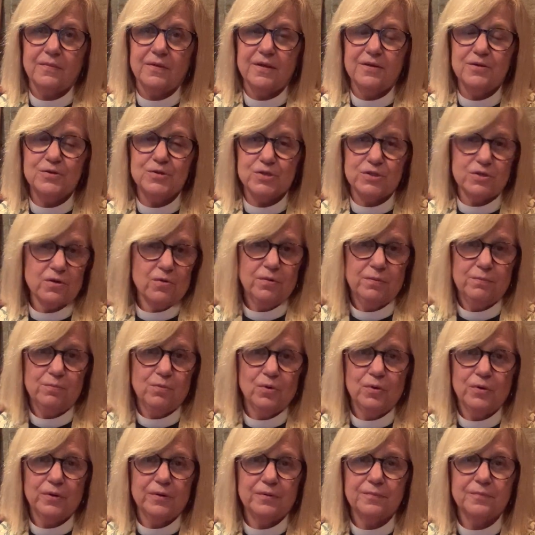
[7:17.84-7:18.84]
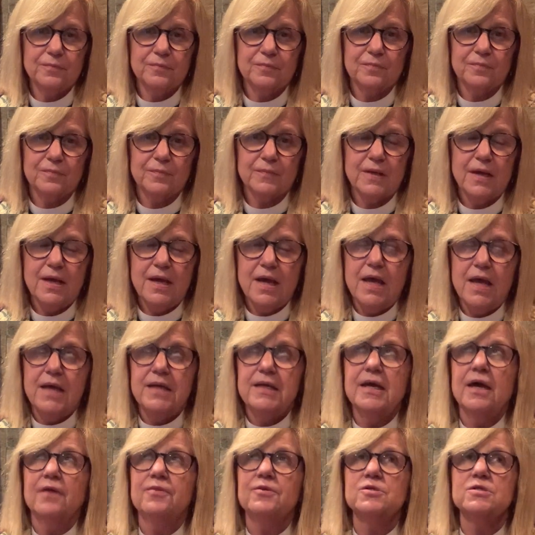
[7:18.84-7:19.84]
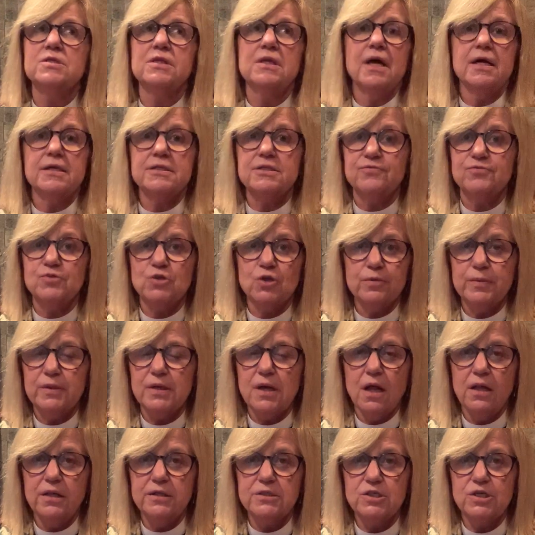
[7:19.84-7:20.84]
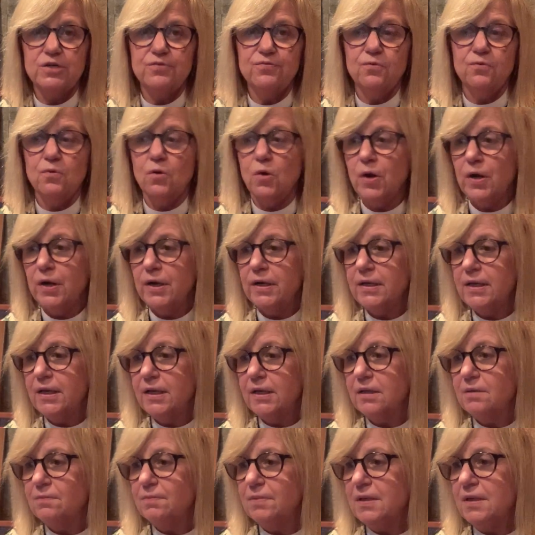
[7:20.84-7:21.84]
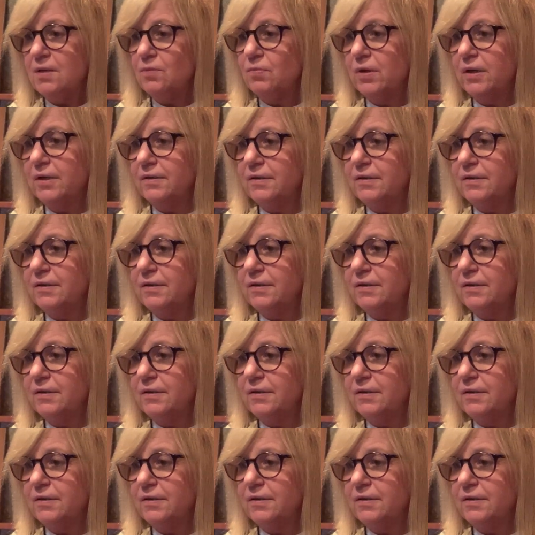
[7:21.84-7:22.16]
is so important. Now, there's lots of terminology for it. It can be